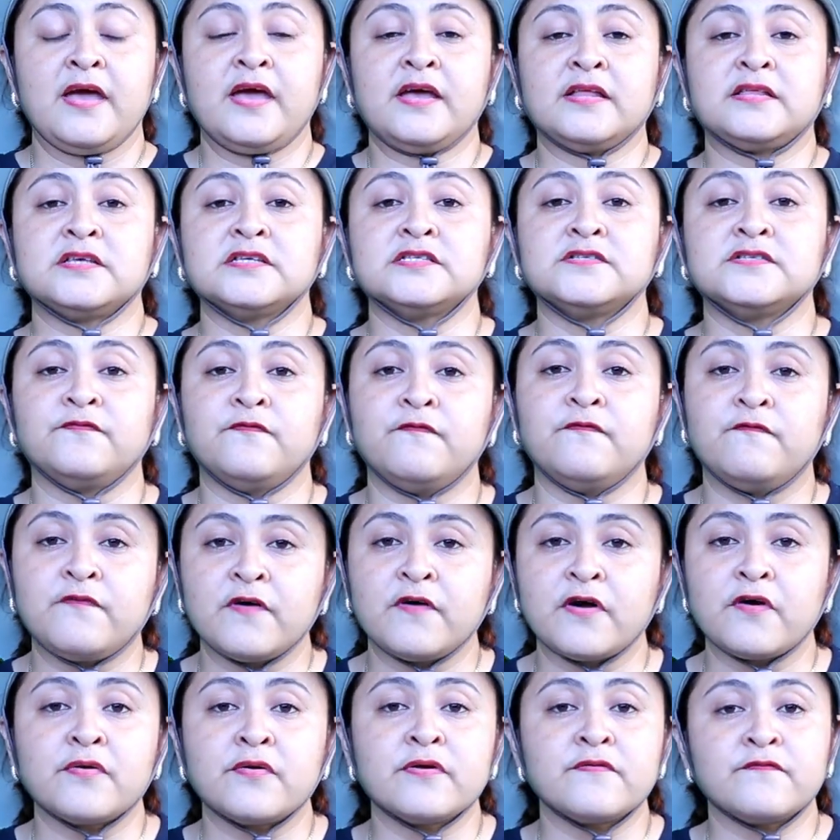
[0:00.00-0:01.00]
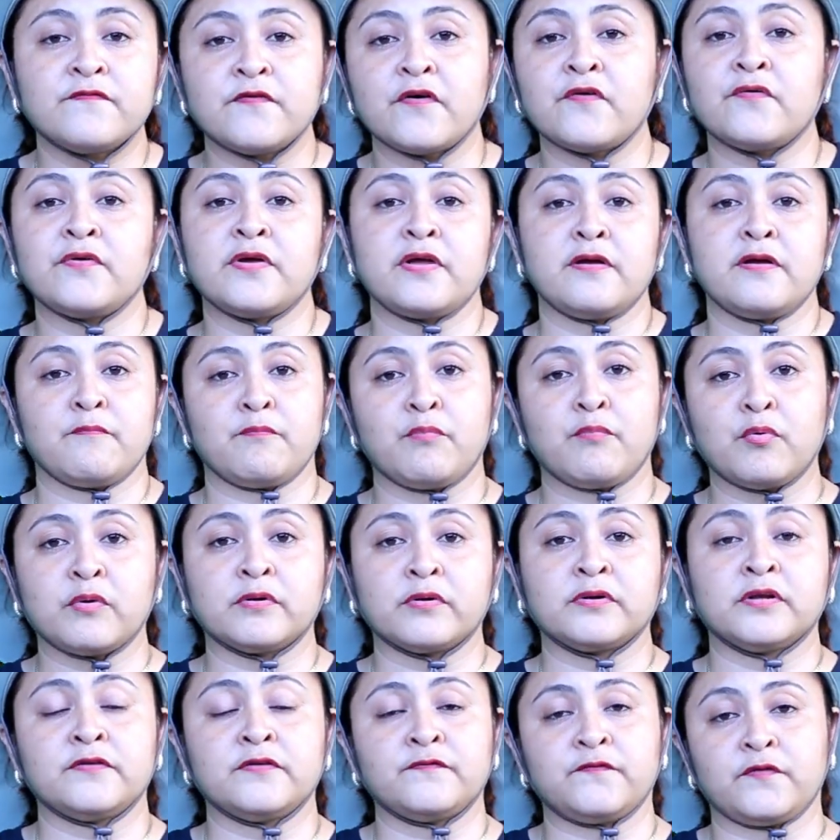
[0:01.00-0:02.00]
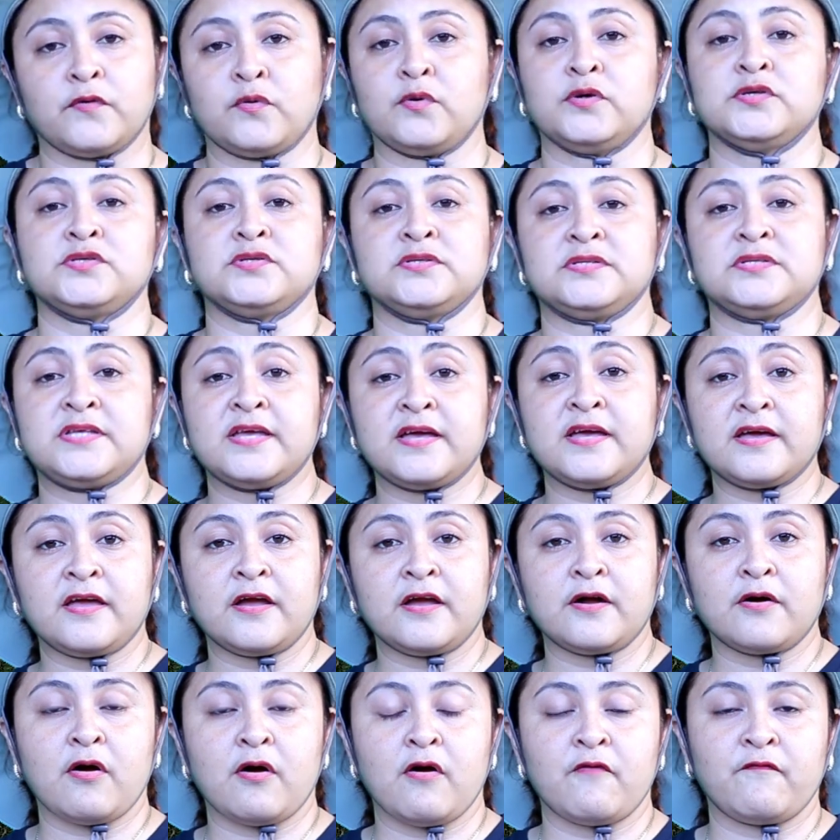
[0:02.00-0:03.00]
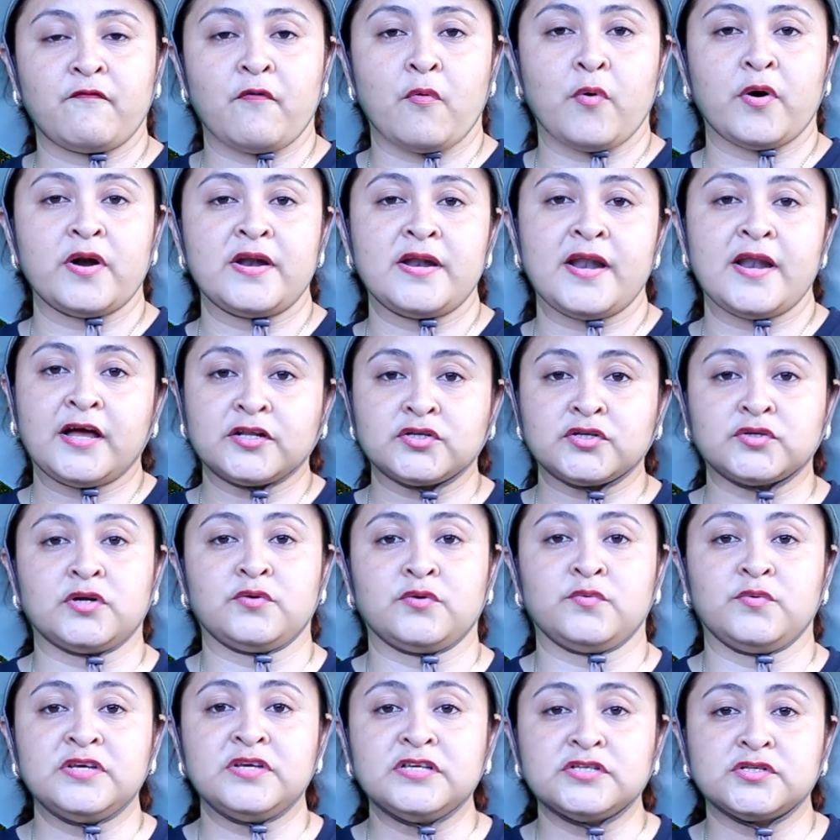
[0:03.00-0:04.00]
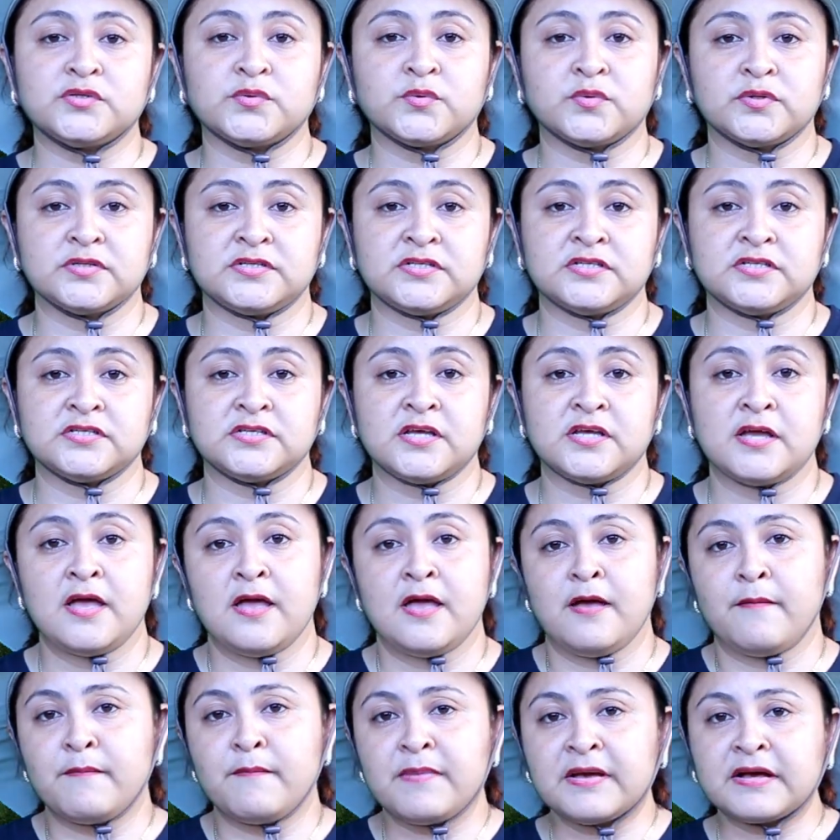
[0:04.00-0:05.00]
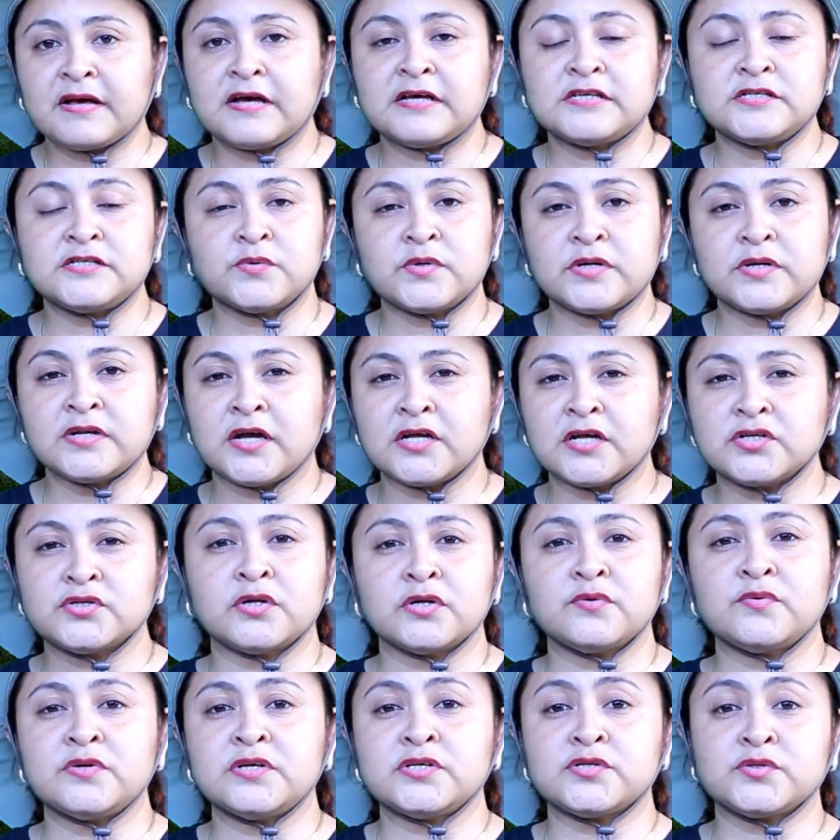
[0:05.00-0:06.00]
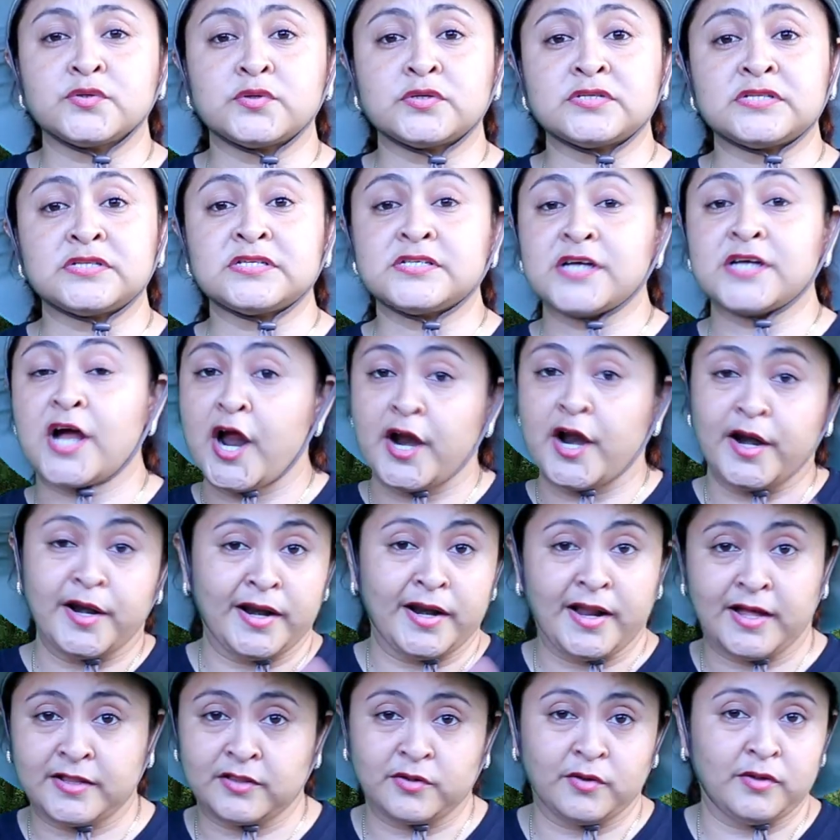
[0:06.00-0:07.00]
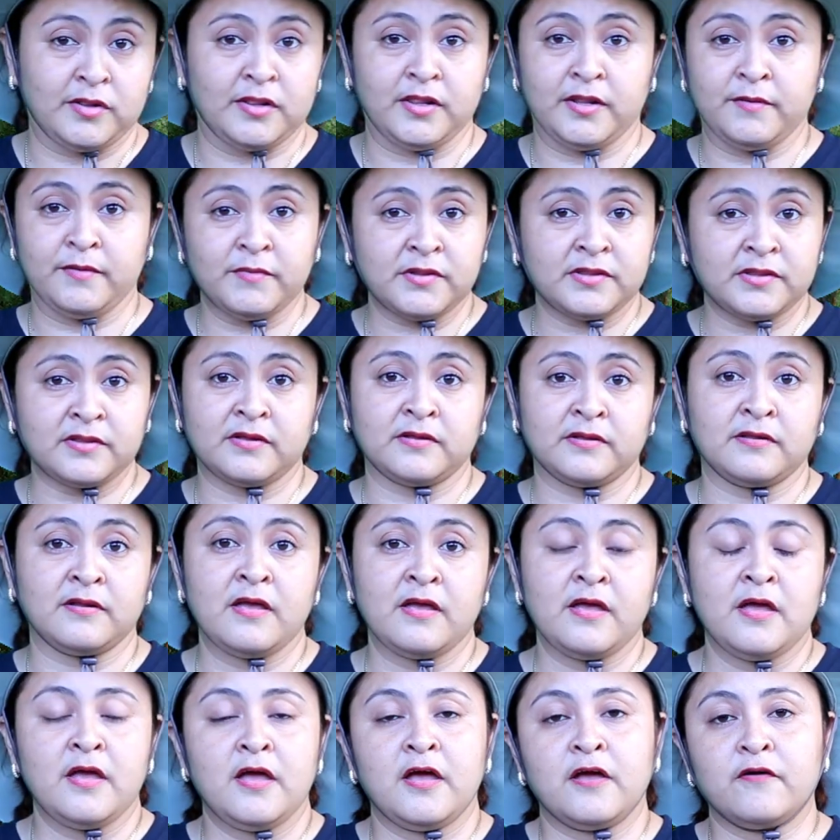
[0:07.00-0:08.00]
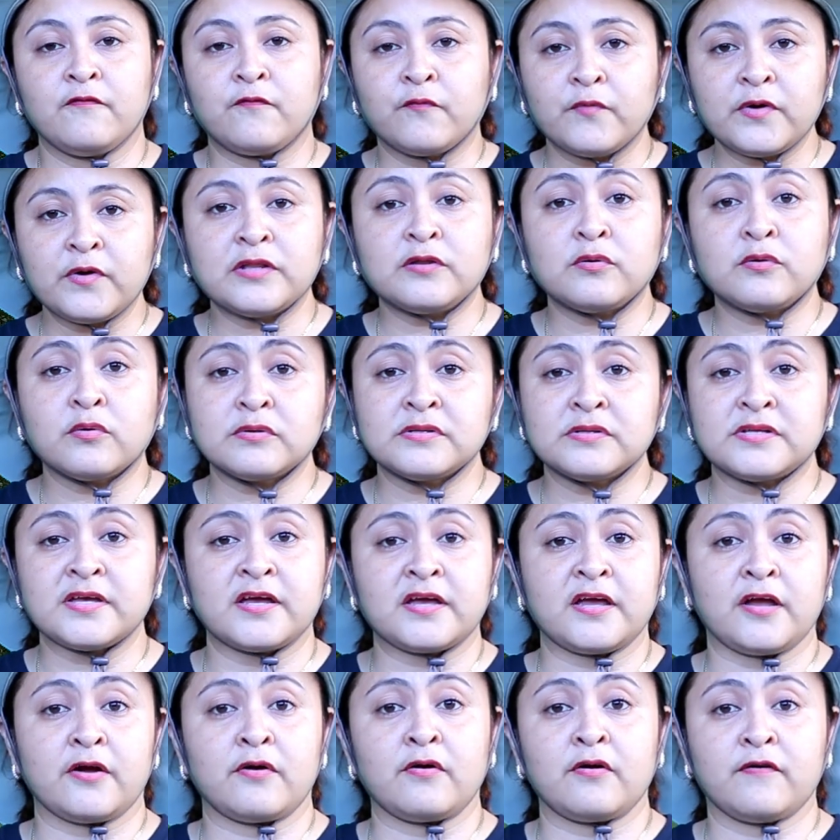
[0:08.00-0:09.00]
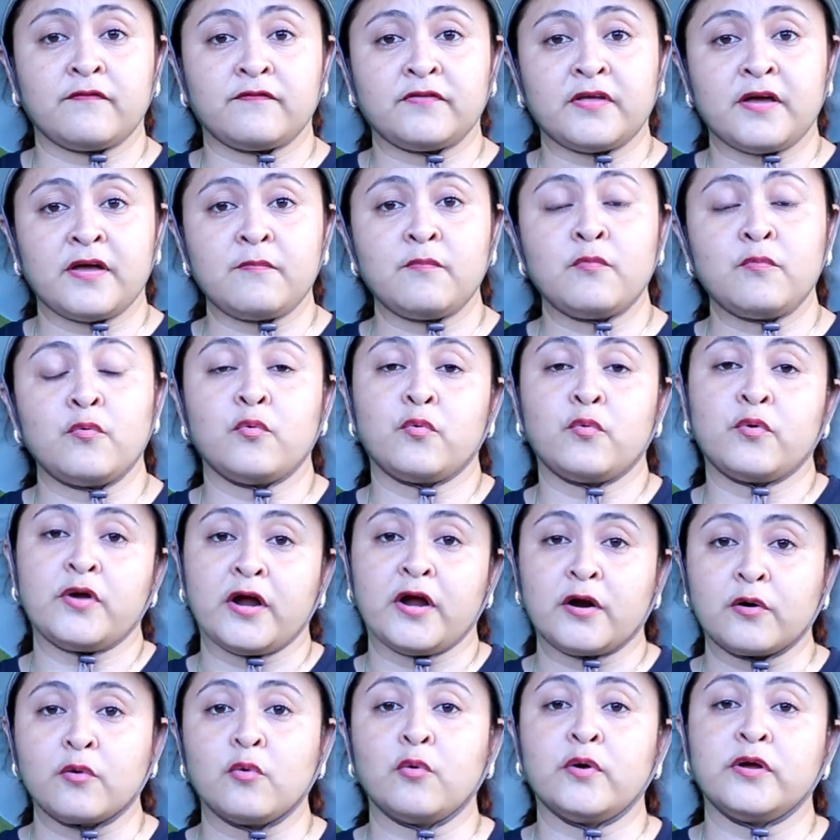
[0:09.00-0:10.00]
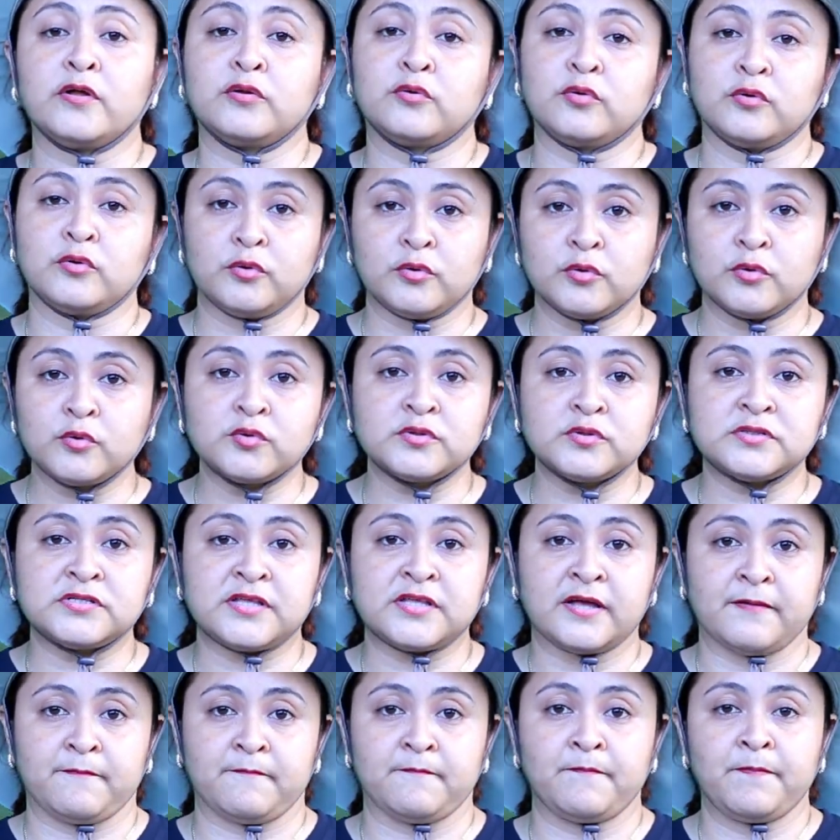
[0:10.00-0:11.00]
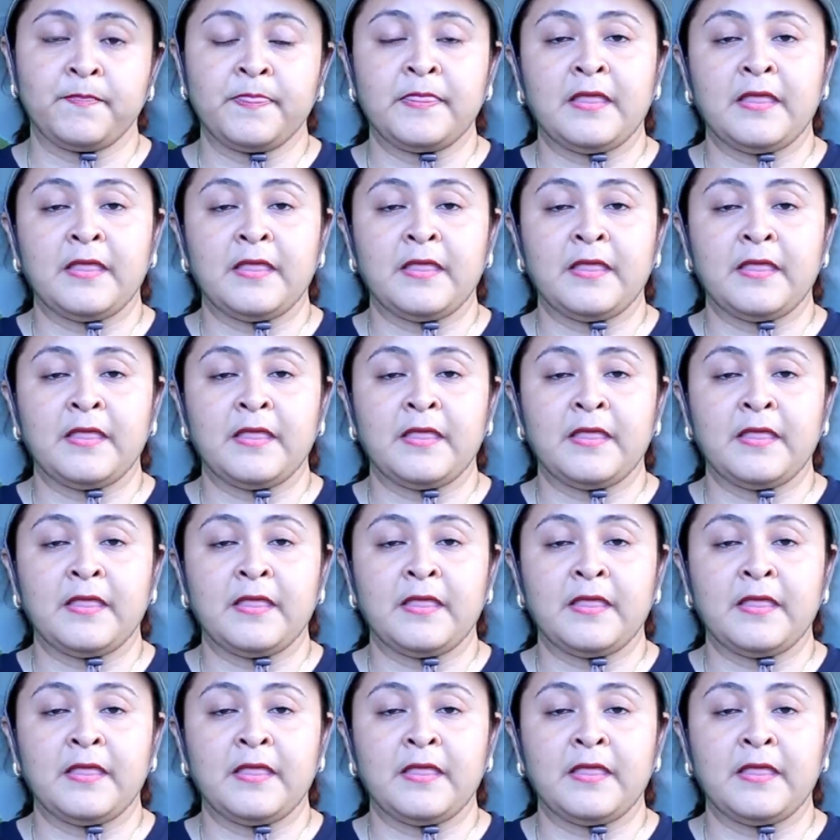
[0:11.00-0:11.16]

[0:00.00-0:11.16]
It is very, very important for us to take care of our natural resources, because our natural resources are not unlimited. If we don't take care of them, we are going to lose them.